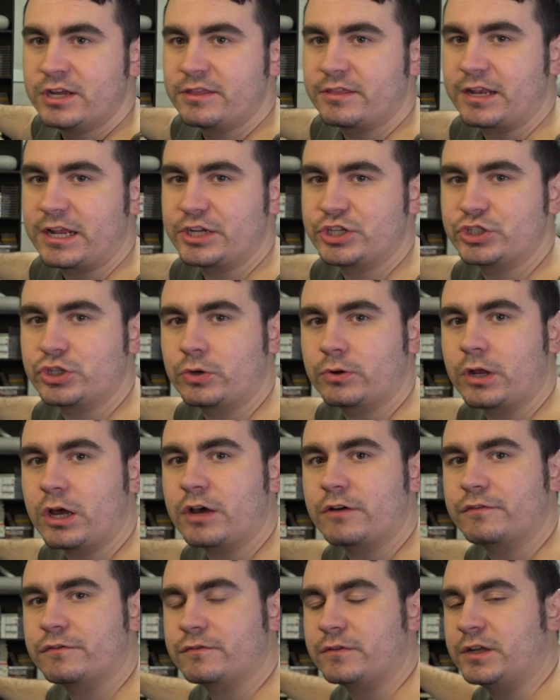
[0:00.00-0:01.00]
that I showed
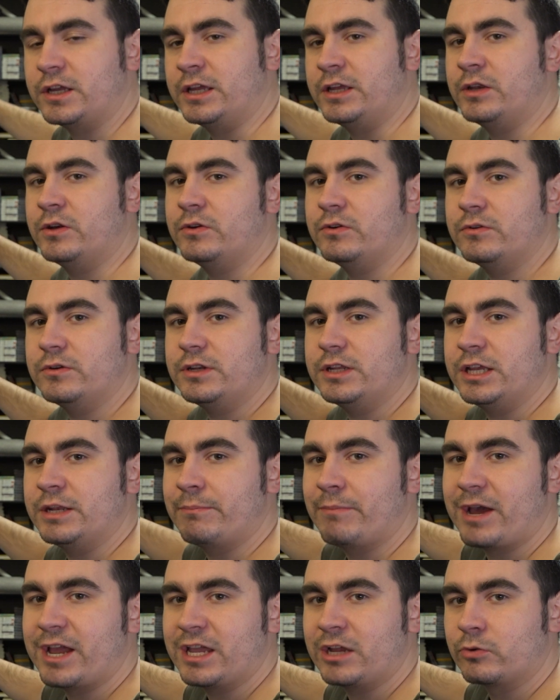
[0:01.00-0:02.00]
off in
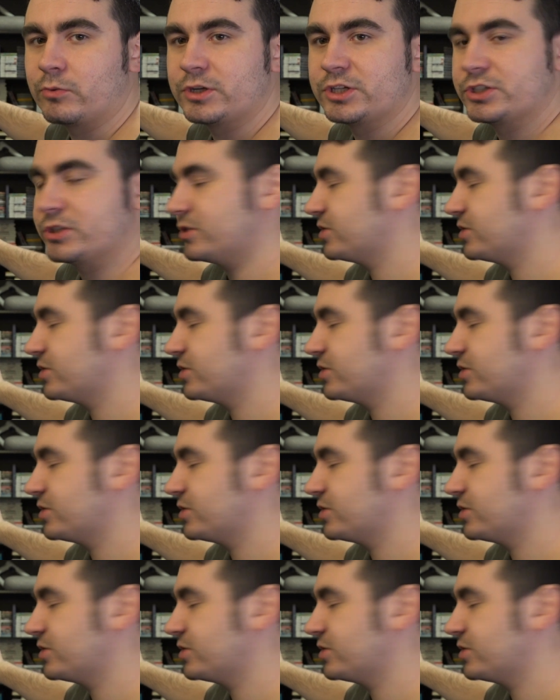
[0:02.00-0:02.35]
my original